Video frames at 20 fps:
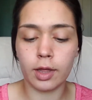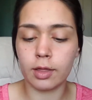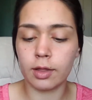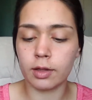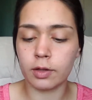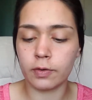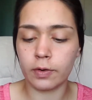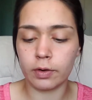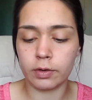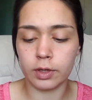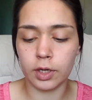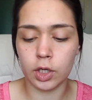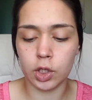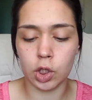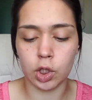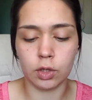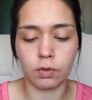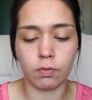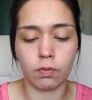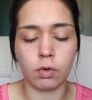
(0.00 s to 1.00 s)
this
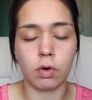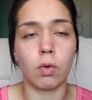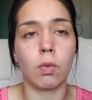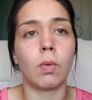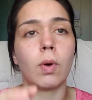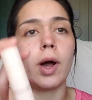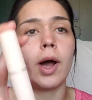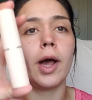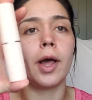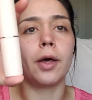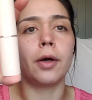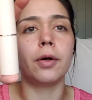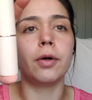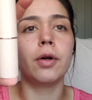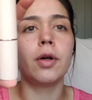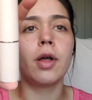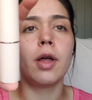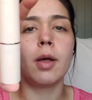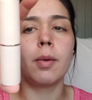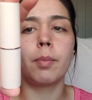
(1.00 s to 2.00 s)
foundation for a
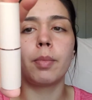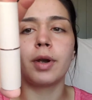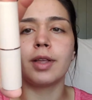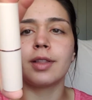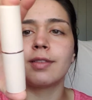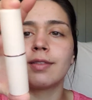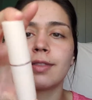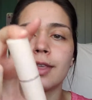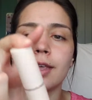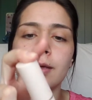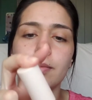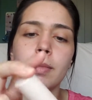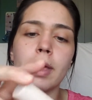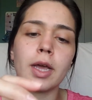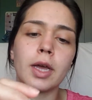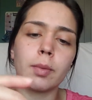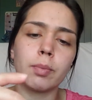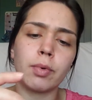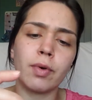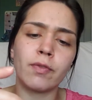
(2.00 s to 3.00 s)
while, but it's the
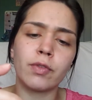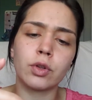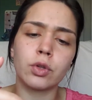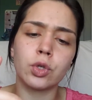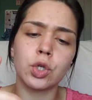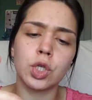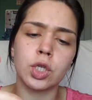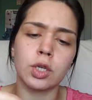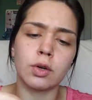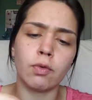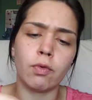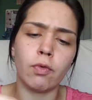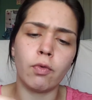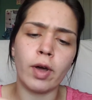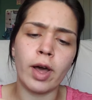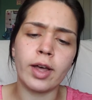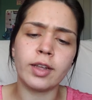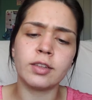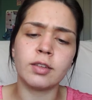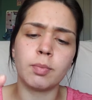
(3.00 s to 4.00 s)
Makeup Revolution
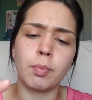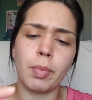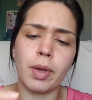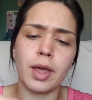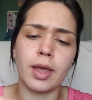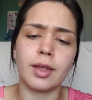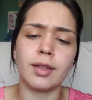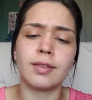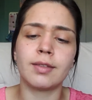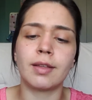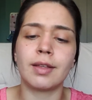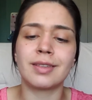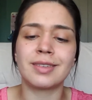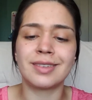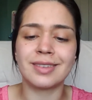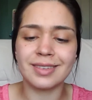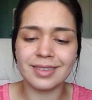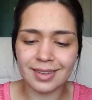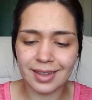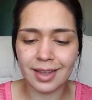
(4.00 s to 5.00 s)
Fast Base
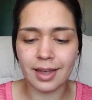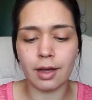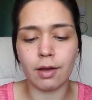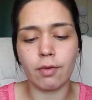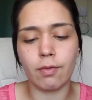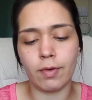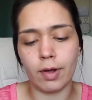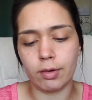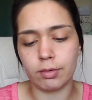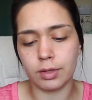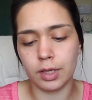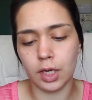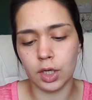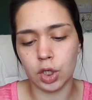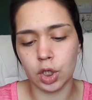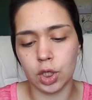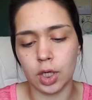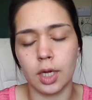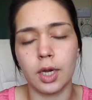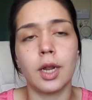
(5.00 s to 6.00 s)
Stick
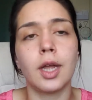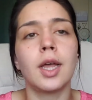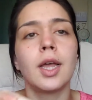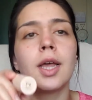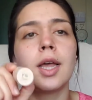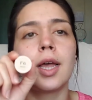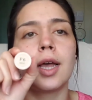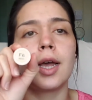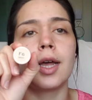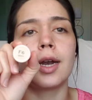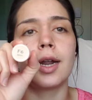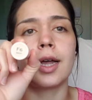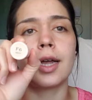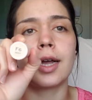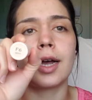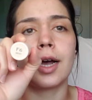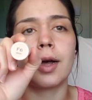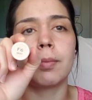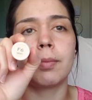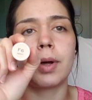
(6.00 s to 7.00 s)
Foundation, and
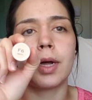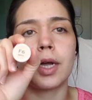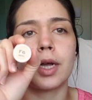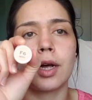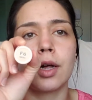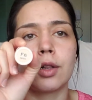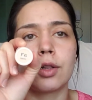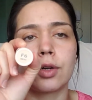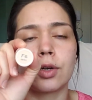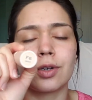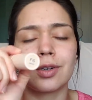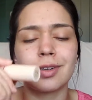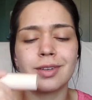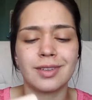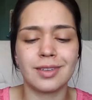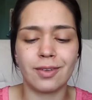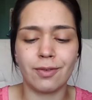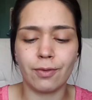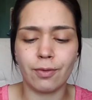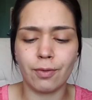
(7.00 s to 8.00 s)
I got my color
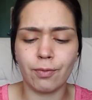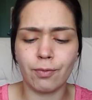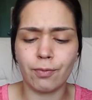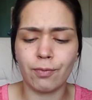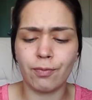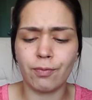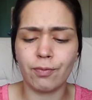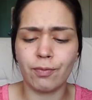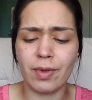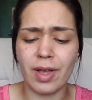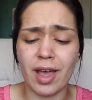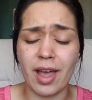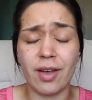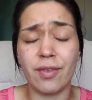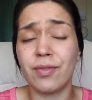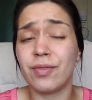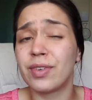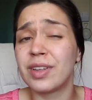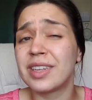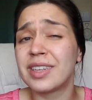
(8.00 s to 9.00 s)

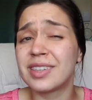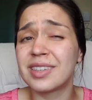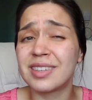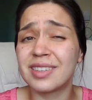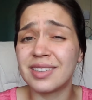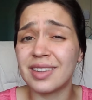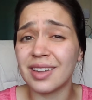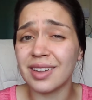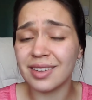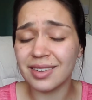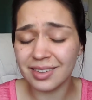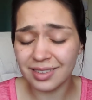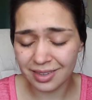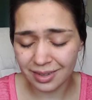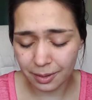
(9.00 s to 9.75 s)
F6.